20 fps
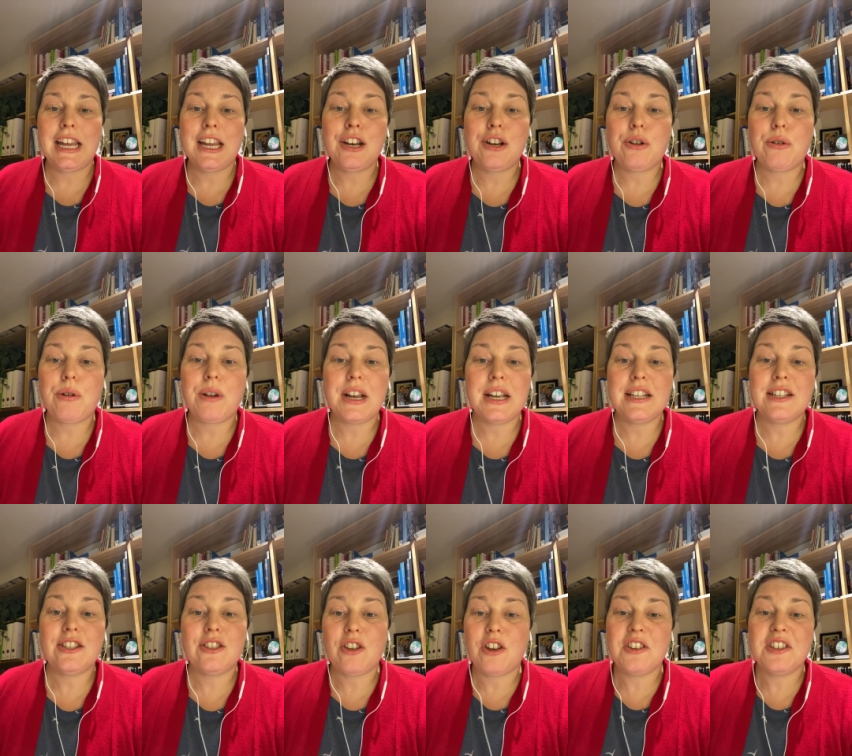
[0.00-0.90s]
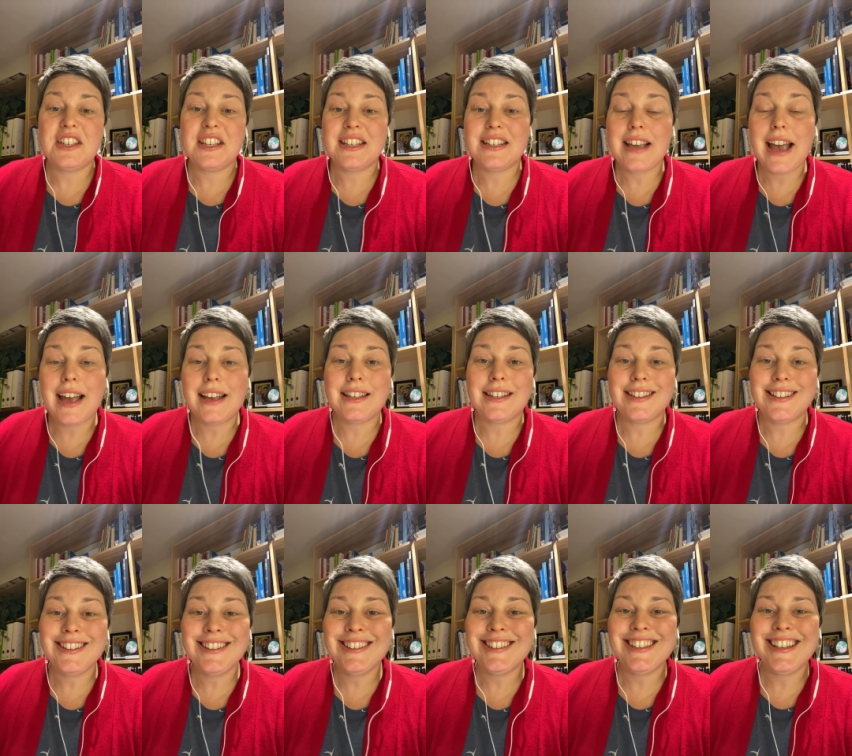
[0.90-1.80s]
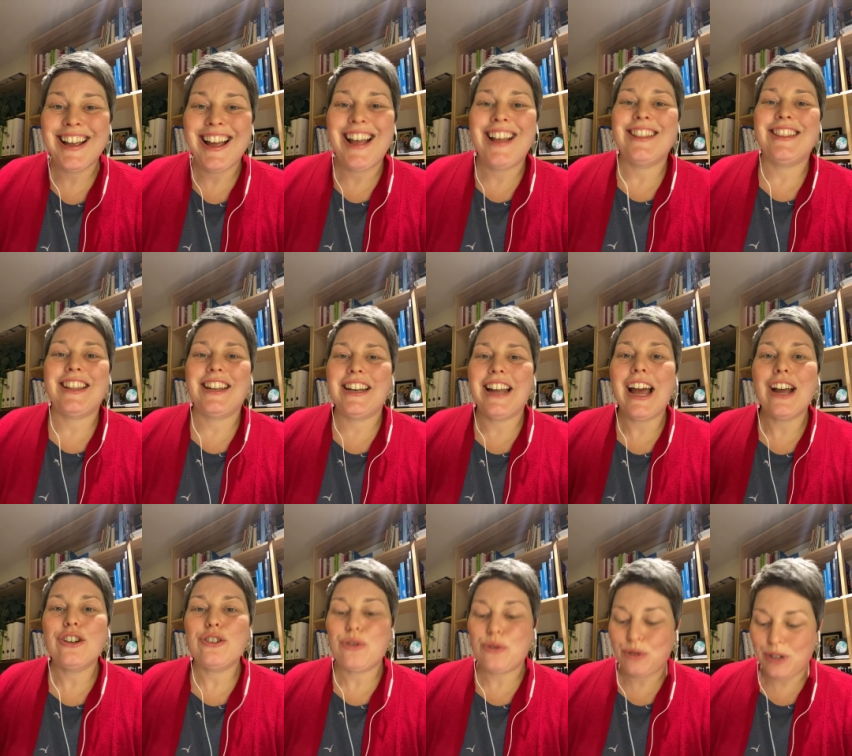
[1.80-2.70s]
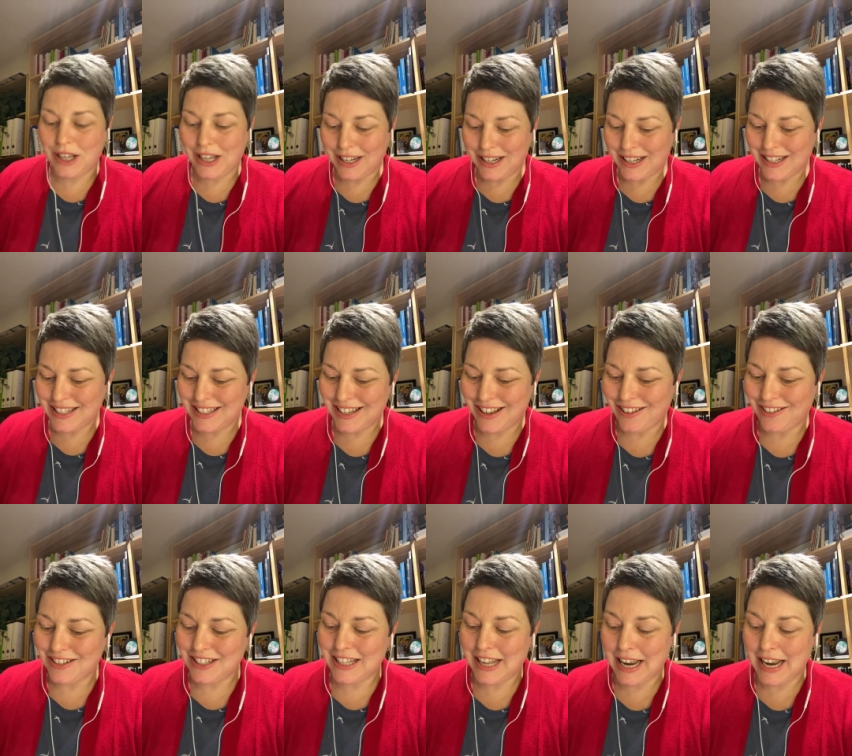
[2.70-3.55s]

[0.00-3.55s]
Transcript: increase those assassins, the natural killer cells.